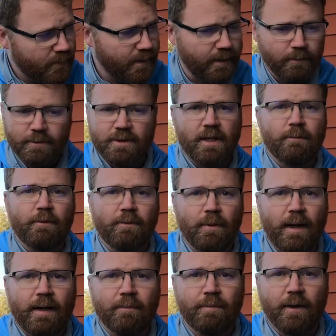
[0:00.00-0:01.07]
He was coming
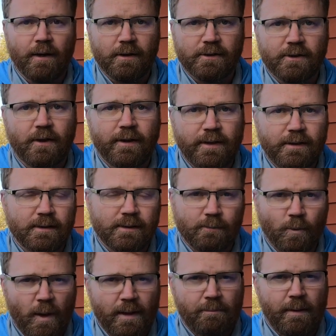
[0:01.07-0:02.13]
right up there to start eating some
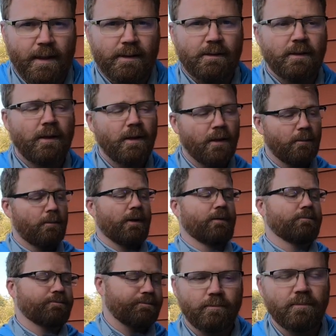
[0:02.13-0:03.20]
white bass. But
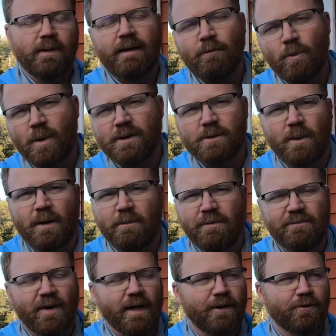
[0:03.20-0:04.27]
every once in a while we'd
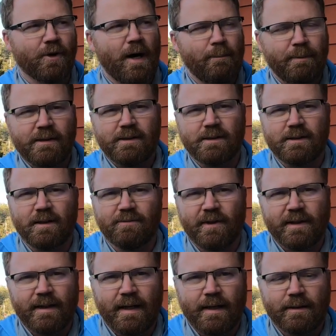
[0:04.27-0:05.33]
find crappies and stuff
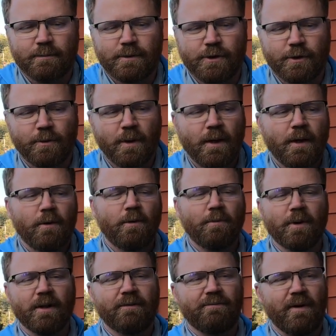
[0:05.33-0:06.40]
like that in them too. We
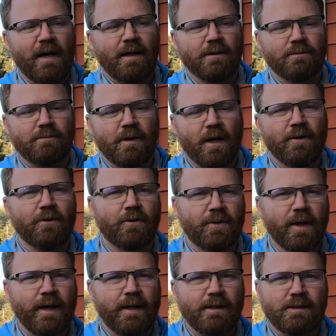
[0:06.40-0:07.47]
really found other
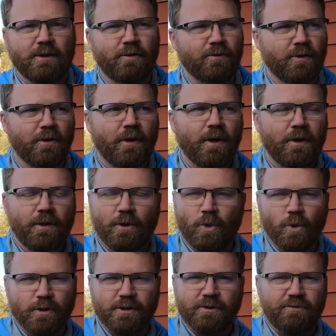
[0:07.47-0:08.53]
things over the
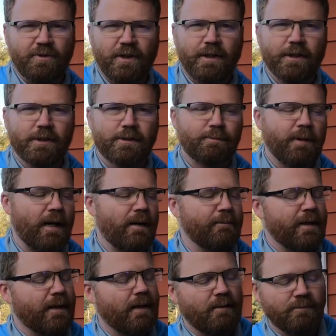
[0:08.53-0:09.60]
course of years, but
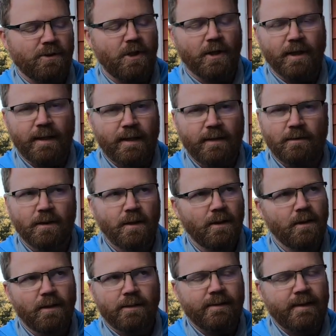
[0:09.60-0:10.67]
I'm talking
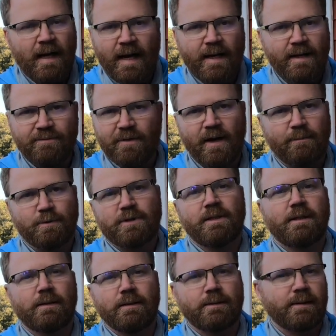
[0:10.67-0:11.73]
95% of the